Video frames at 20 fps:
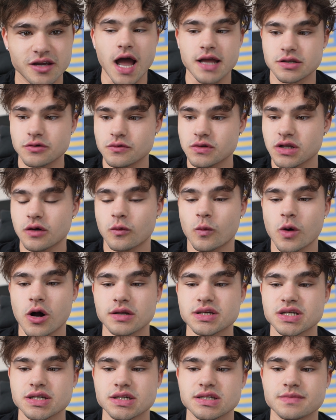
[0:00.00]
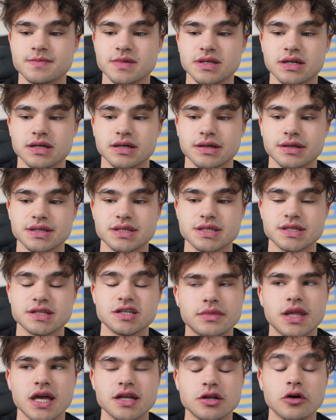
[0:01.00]
I do like watches because
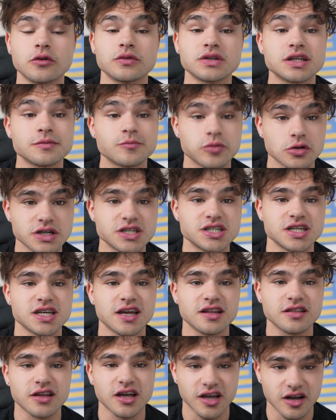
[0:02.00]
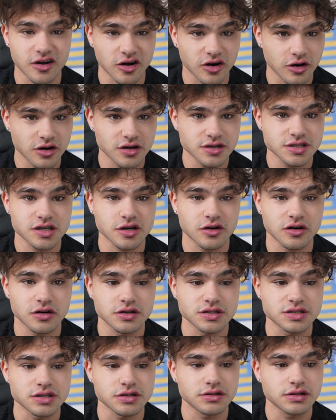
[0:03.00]
they don't depreciate like cars.
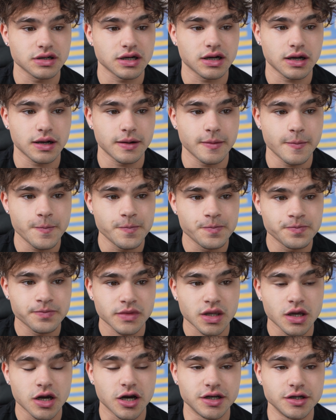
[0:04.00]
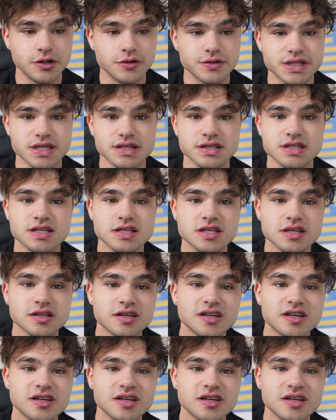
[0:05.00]
Cars are a nuisance.